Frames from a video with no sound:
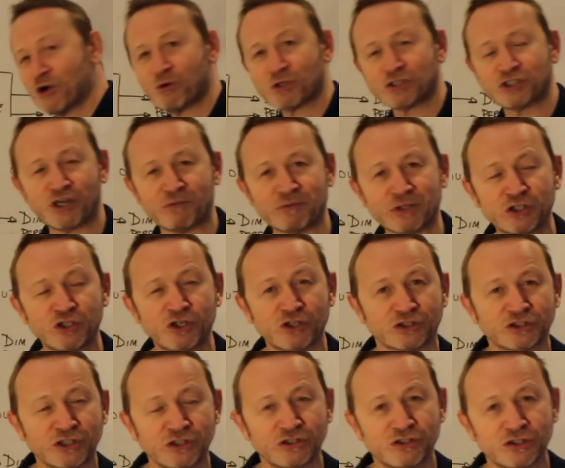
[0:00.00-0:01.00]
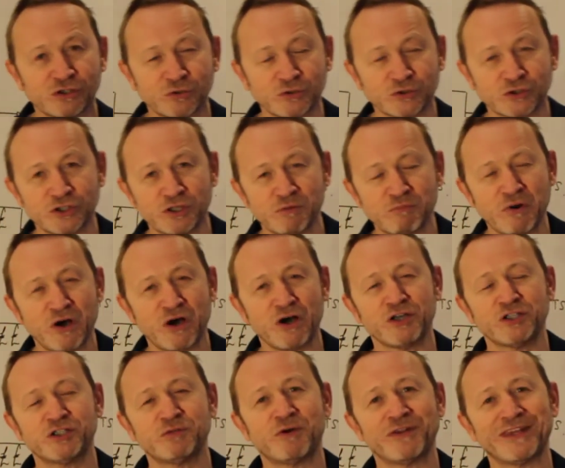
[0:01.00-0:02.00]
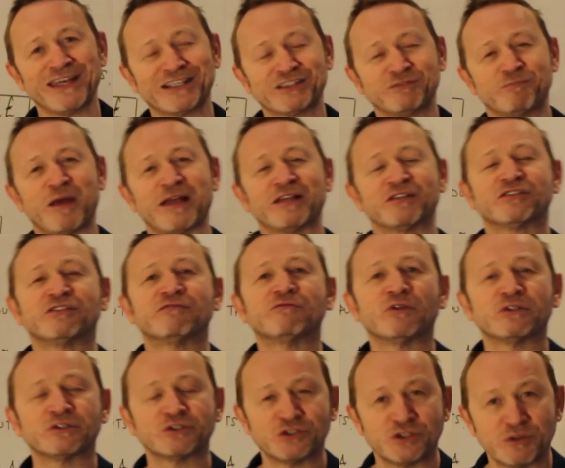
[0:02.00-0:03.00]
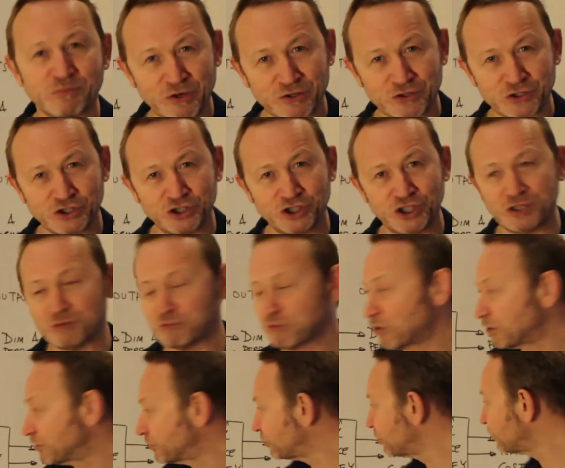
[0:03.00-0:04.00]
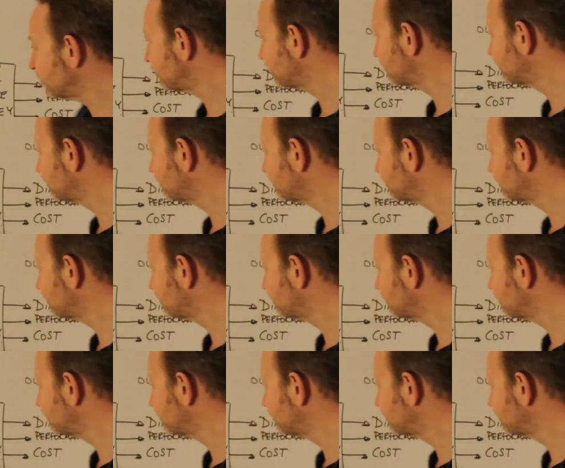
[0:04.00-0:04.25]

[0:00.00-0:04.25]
What type of cutting tools do you buy? Do you buy the expensive ones? Do you buy the cheap ones?